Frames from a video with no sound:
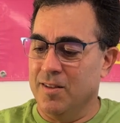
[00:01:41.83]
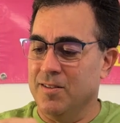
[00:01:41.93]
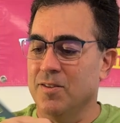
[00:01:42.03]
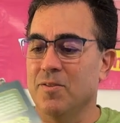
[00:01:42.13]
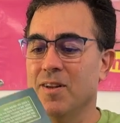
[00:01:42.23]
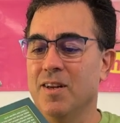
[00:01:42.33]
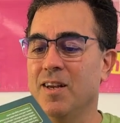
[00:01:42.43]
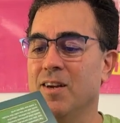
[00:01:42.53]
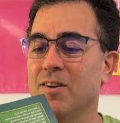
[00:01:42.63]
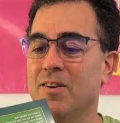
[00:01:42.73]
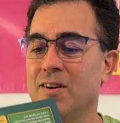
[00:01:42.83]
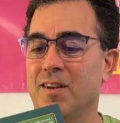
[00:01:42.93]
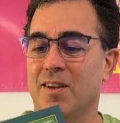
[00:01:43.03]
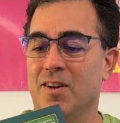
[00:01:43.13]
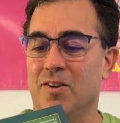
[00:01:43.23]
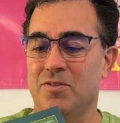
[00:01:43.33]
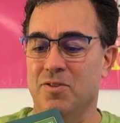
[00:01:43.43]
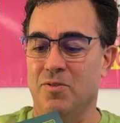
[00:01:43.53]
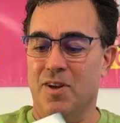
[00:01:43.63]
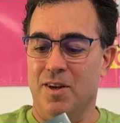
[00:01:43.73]
So in here, it
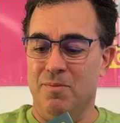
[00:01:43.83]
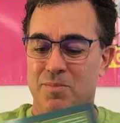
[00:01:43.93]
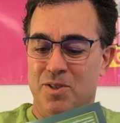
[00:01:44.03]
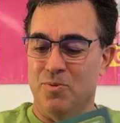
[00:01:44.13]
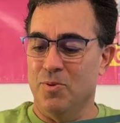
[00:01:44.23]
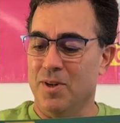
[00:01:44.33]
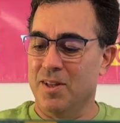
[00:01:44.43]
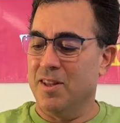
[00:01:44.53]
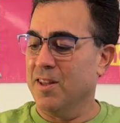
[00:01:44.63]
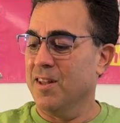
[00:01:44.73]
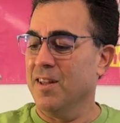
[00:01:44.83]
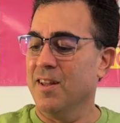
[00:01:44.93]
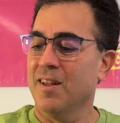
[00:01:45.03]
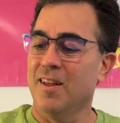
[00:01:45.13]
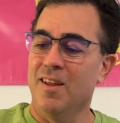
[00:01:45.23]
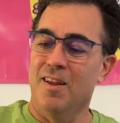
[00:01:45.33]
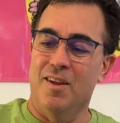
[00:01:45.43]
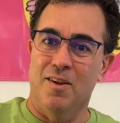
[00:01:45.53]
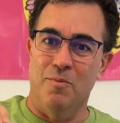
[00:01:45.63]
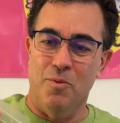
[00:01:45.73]
also comes with
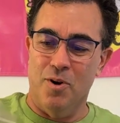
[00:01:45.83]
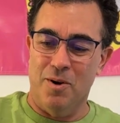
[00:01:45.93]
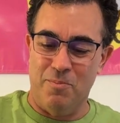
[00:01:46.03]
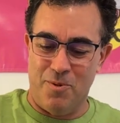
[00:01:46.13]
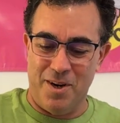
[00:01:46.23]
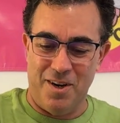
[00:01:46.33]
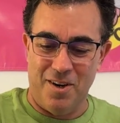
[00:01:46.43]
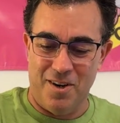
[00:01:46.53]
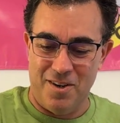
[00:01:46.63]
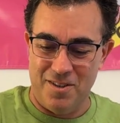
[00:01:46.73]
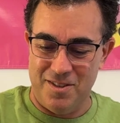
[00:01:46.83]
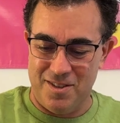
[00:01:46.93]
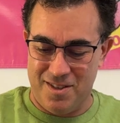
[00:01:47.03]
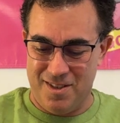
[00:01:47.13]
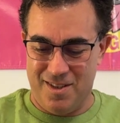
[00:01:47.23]
more upgrade cards.